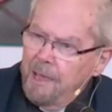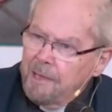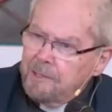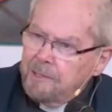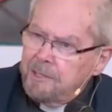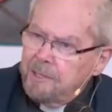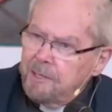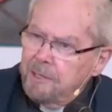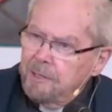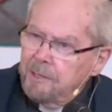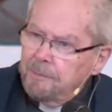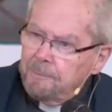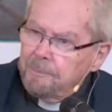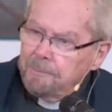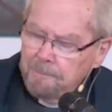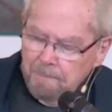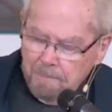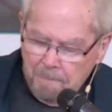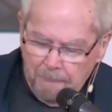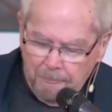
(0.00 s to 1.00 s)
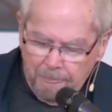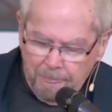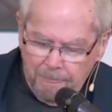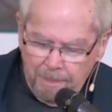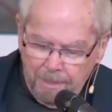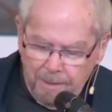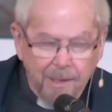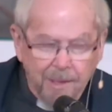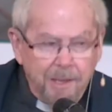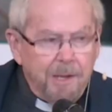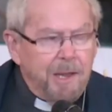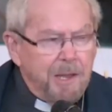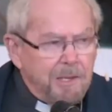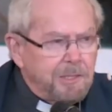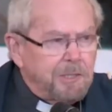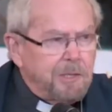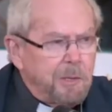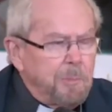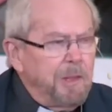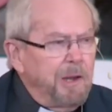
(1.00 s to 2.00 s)
and hate.
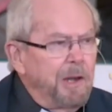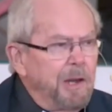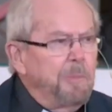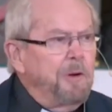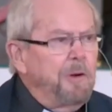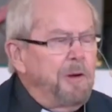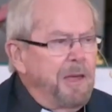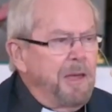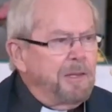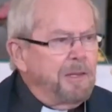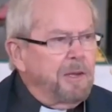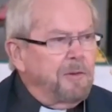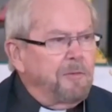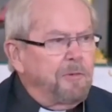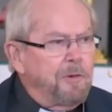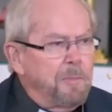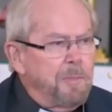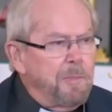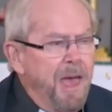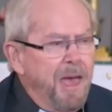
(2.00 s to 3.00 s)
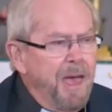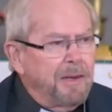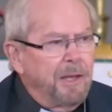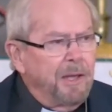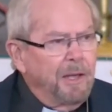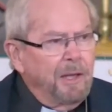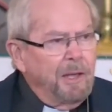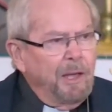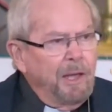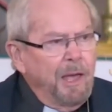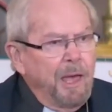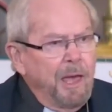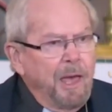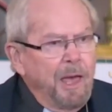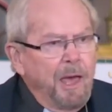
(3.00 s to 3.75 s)
He needs to be liberated from that,